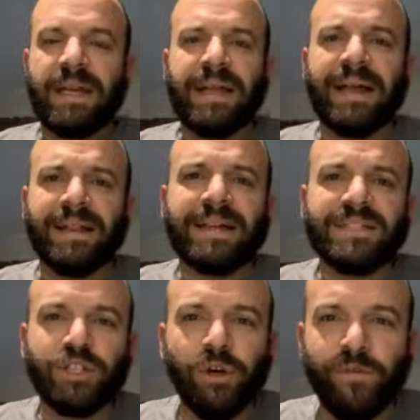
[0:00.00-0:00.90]
Yeah, like, it's
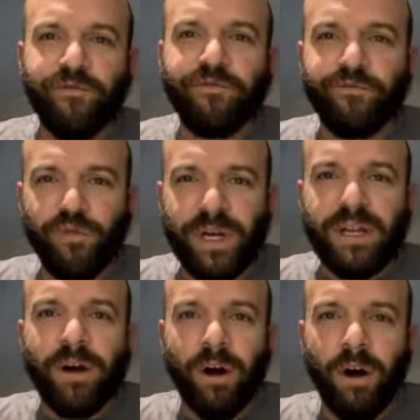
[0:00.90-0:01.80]
so
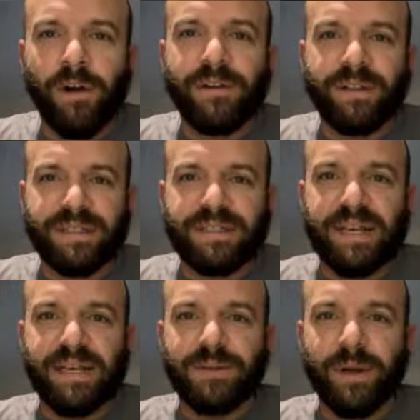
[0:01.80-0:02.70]
freaking hard these
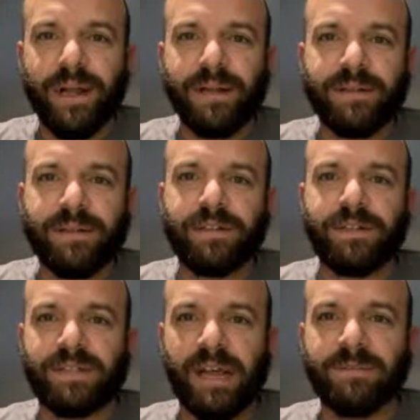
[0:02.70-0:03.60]
days, right? To
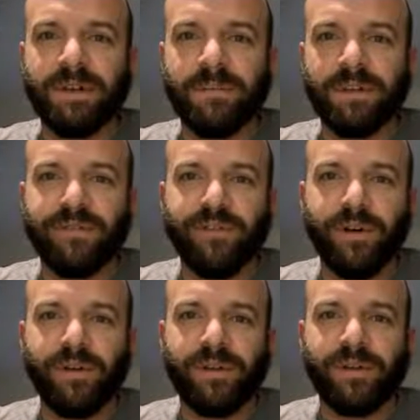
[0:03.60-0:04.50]
just type something in your
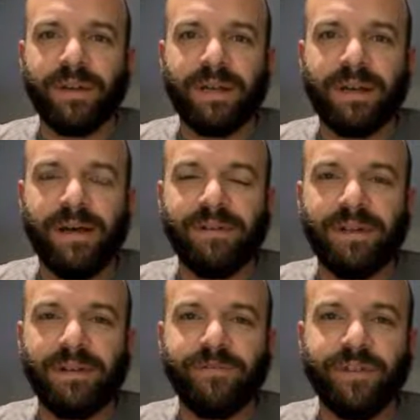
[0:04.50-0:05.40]
phone and have it
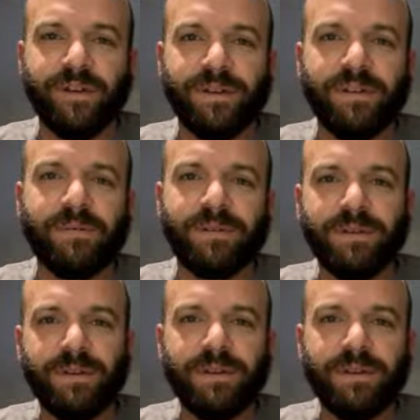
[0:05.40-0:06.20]
at your fingertips.